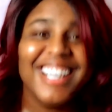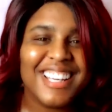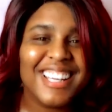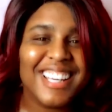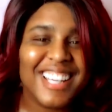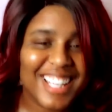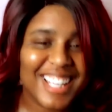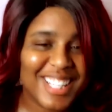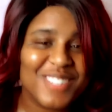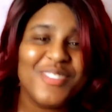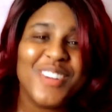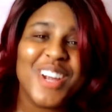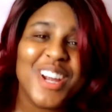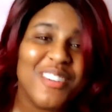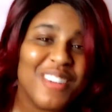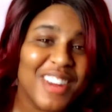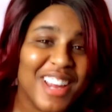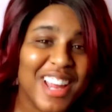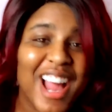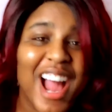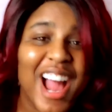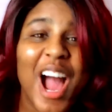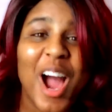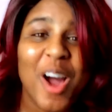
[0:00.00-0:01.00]
It's very
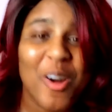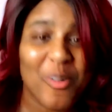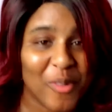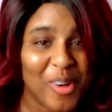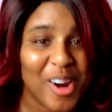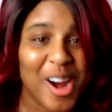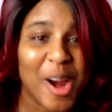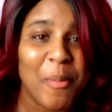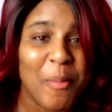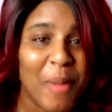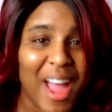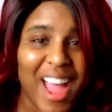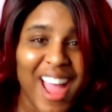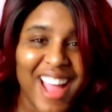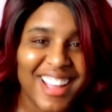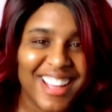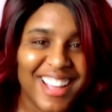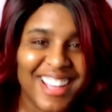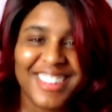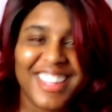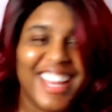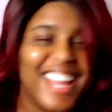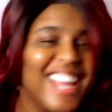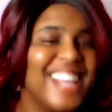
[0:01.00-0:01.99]
hot where I'm at.
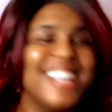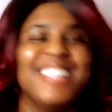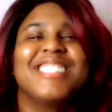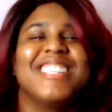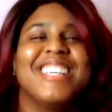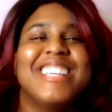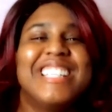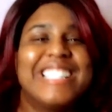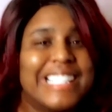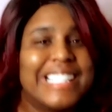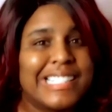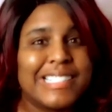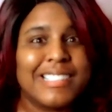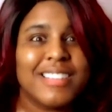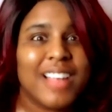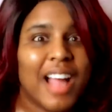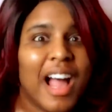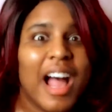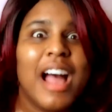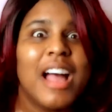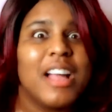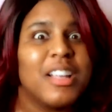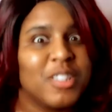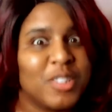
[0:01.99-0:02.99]
The AC does
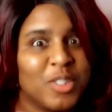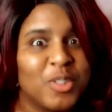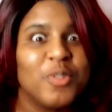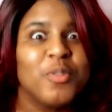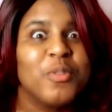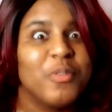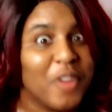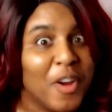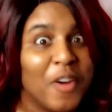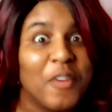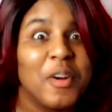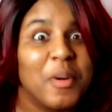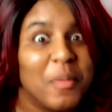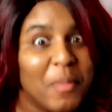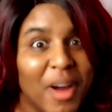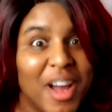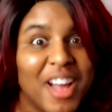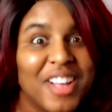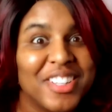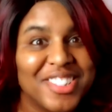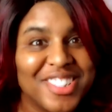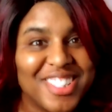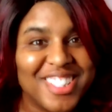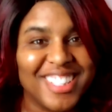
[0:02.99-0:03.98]
not do very
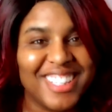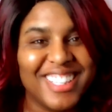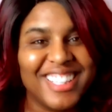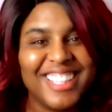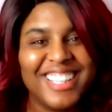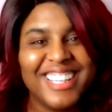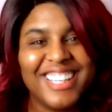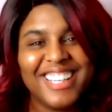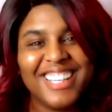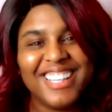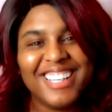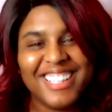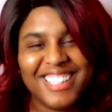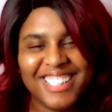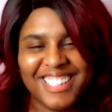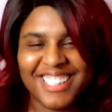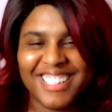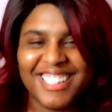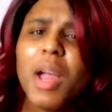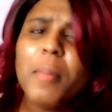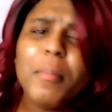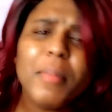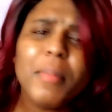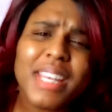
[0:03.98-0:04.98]
much.
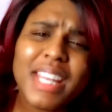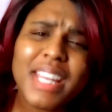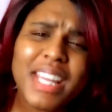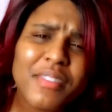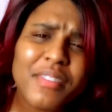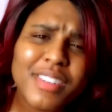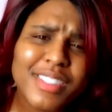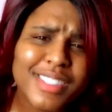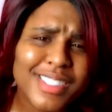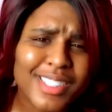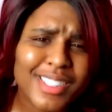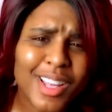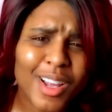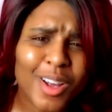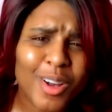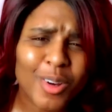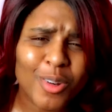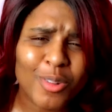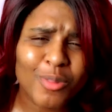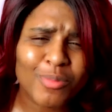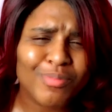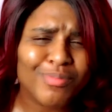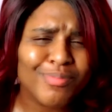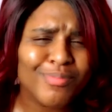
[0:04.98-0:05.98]
But even
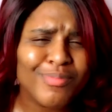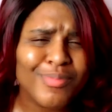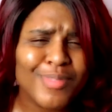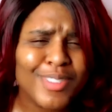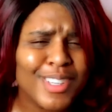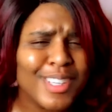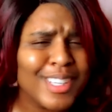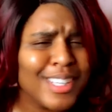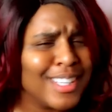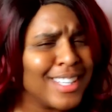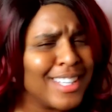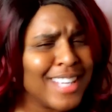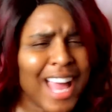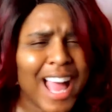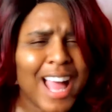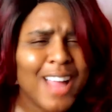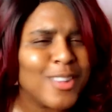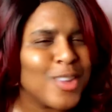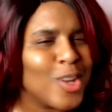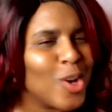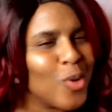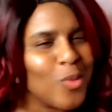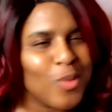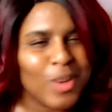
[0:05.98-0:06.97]
so, y'all
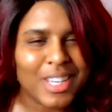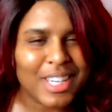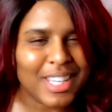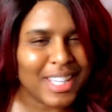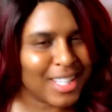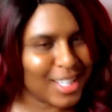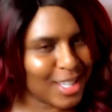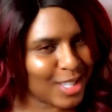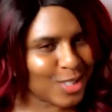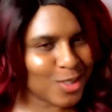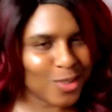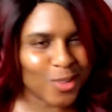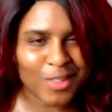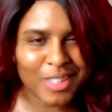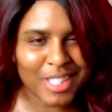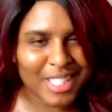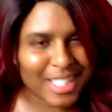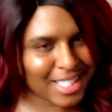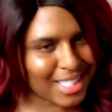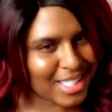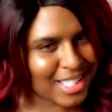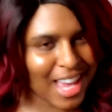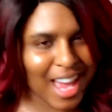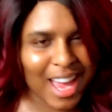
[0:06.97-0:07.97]
know what it is on this
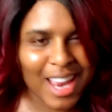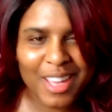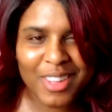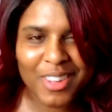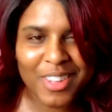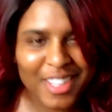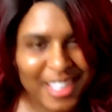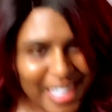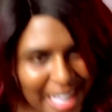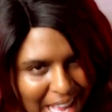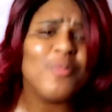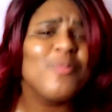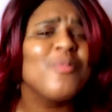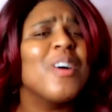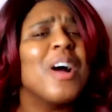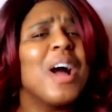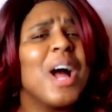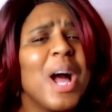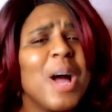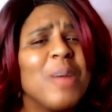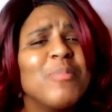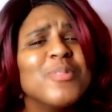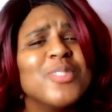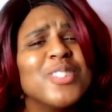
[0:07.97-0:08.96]
side of the net.
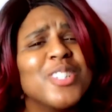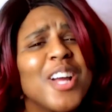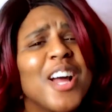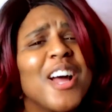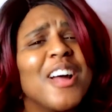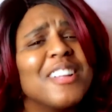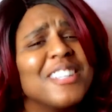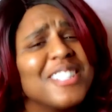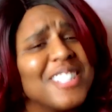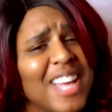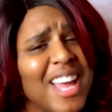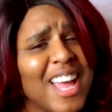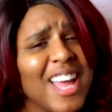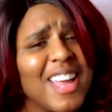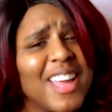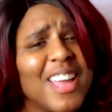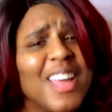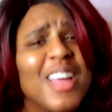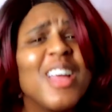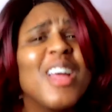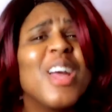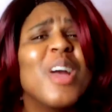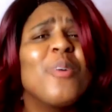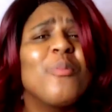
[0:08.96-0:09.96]
I'm Shantae,
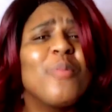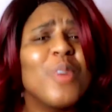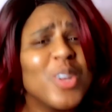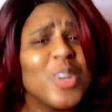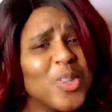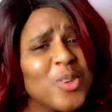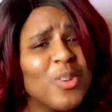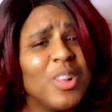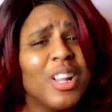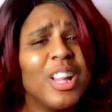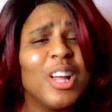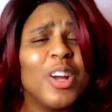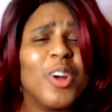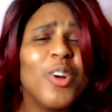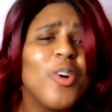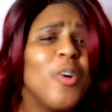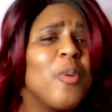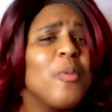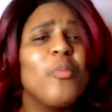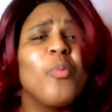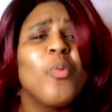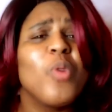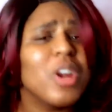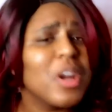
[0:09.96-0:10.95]
and when you click
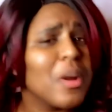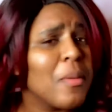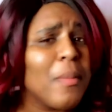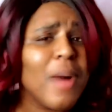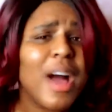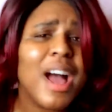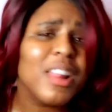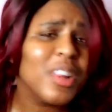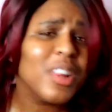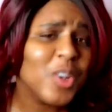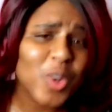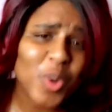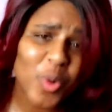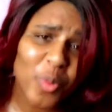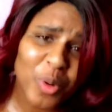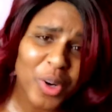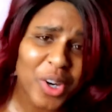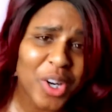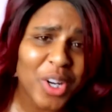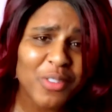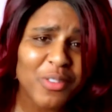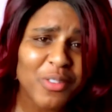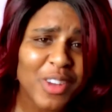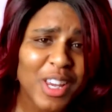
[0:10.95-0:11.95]
on one of my little
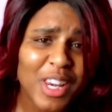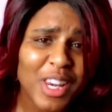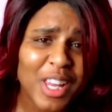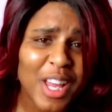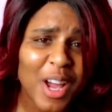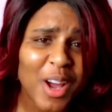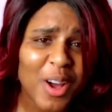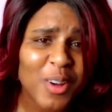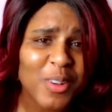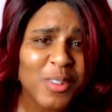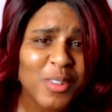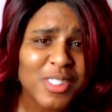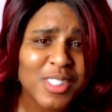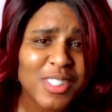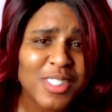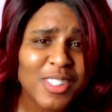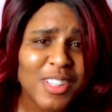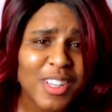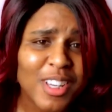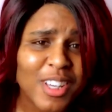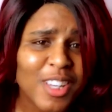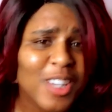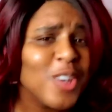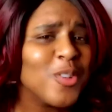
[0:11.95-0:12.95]
weird videos,
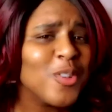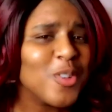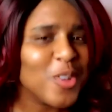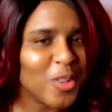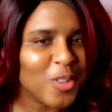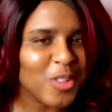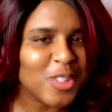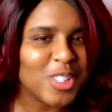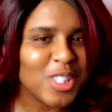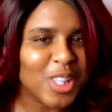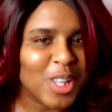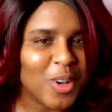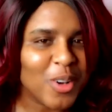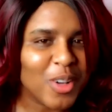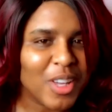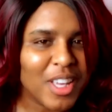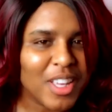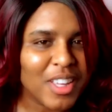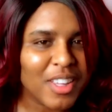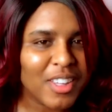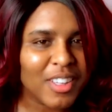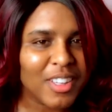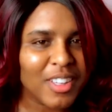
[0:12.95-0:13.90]
you know the slogan.